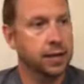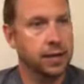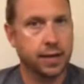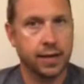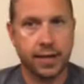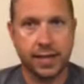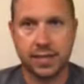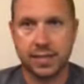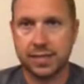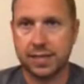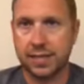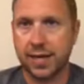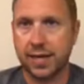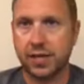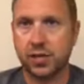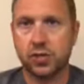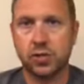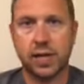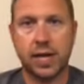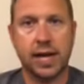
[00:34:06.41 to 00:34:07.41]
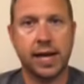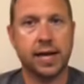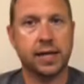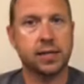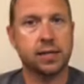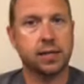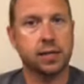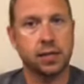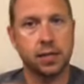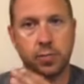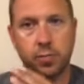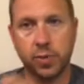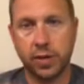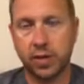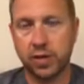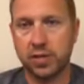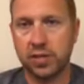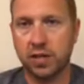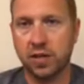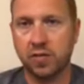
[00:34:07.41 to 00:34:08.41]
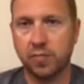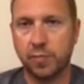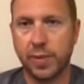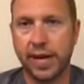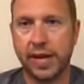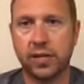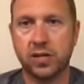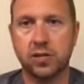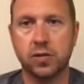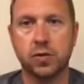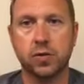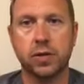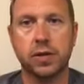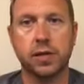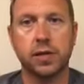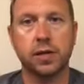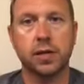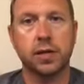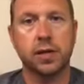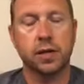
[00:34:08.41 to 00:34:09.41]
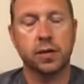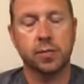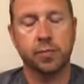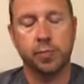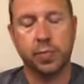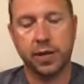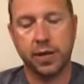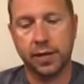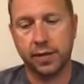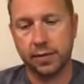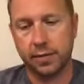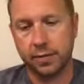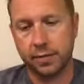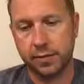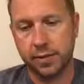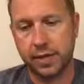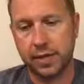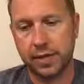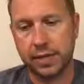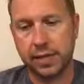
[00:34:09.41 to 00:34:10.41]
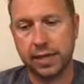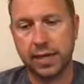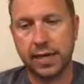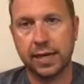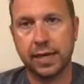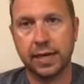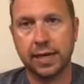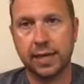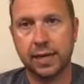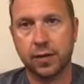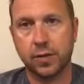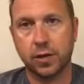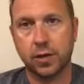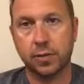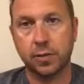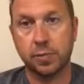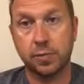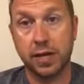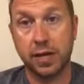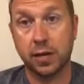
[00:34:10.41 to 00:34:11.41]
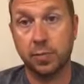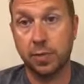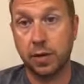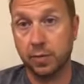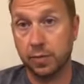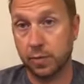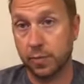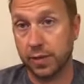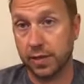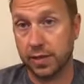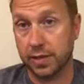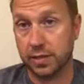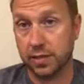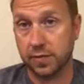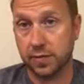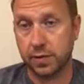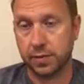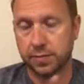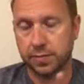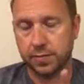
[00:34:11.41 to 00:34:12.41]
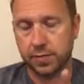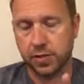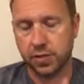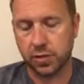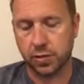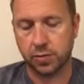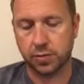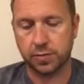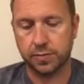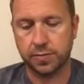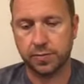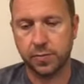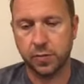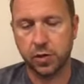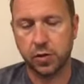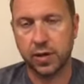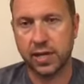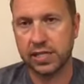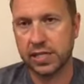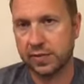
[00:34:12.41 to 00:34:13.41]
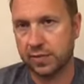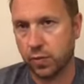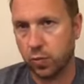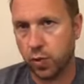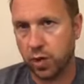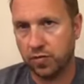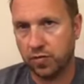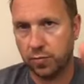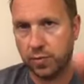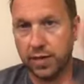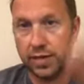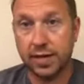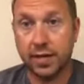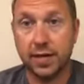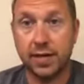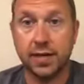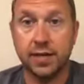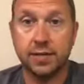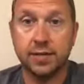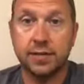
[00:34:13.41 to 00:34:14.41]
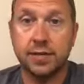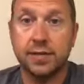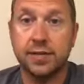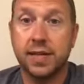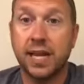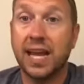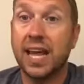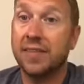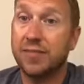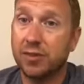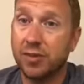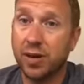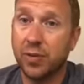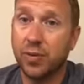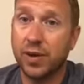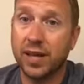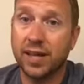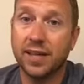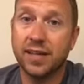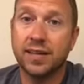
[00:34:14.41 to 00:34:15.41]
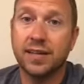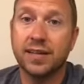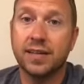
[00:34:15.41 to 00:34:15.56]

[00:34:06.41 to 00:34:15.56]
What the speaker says: I get sidetracked. You bring yourself back to it. But in the end, I think we're going to be better people because of it. So you guys have a wonderful Monday night and have a great week.